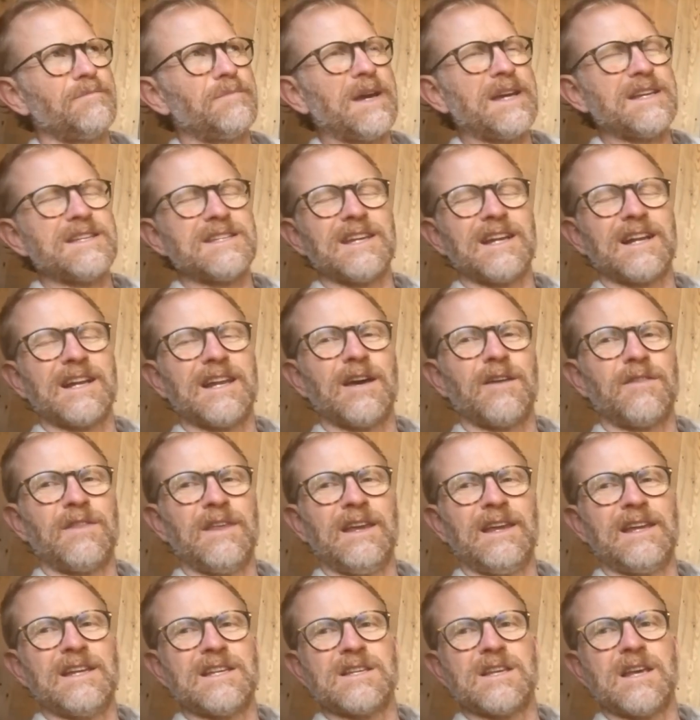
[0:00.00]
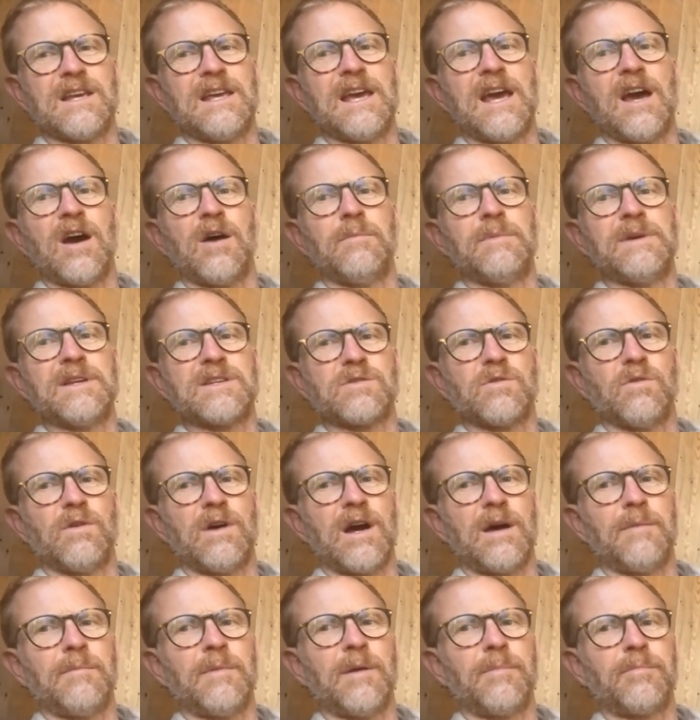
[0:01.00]
Basically, I think it, it helped me sort
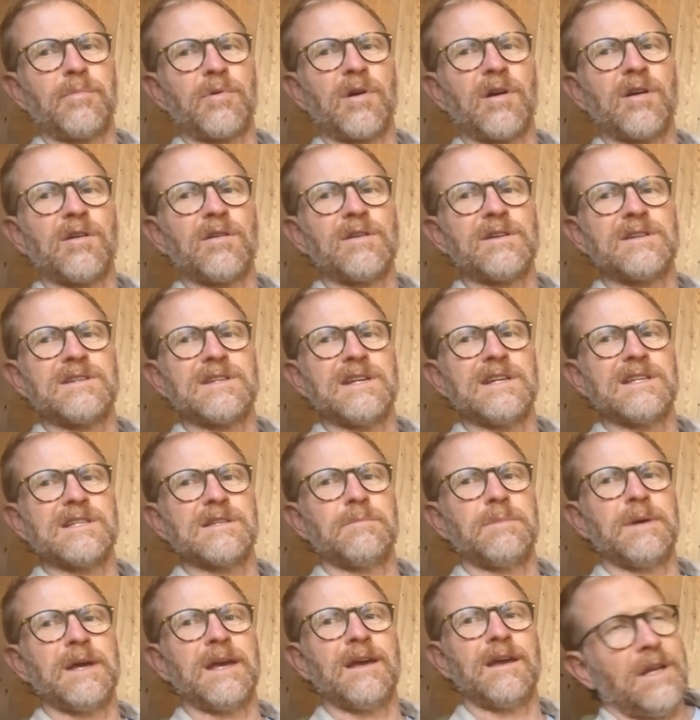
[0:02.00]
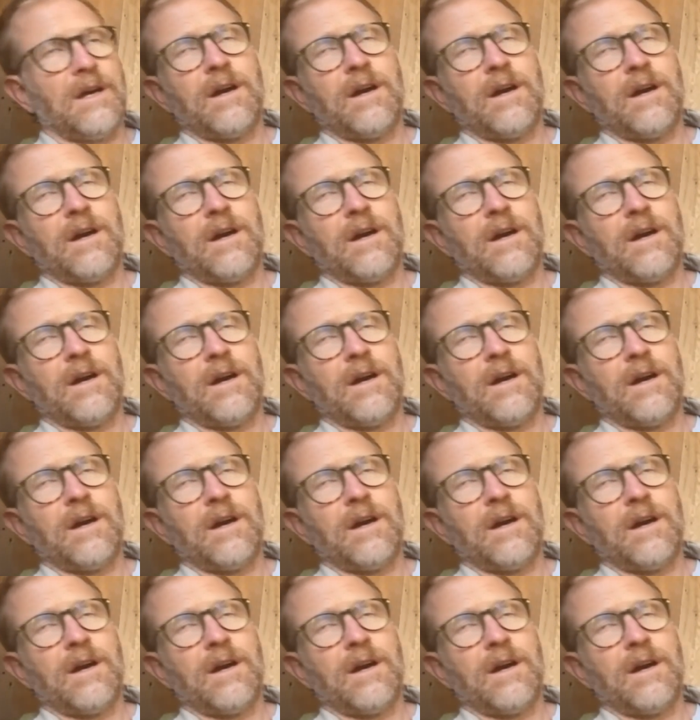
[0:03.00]
out my priorities a bit.